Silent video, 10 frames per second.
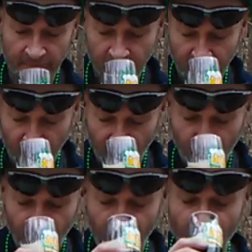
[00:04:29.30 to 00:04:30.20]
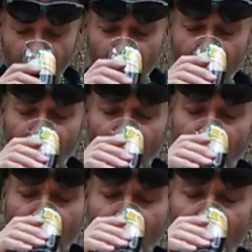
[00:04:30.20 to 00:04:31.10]

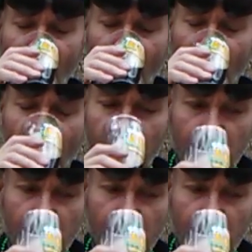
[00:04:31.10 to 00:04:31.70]
Nobody speaks.